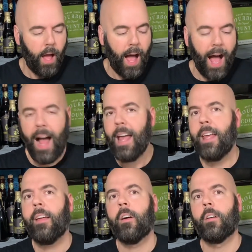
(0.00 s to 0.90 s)

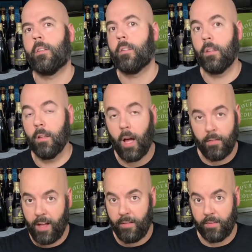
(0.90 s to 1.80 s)
I
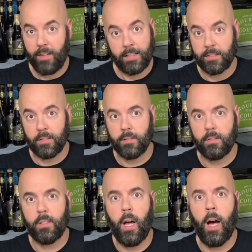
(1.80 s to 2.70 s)
love
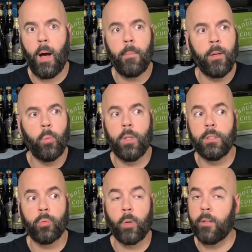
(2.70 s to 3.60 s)
Hefeweizens. It
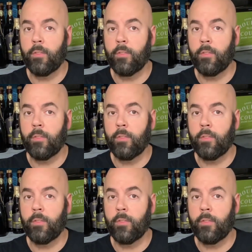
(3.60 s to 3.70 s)
was one of the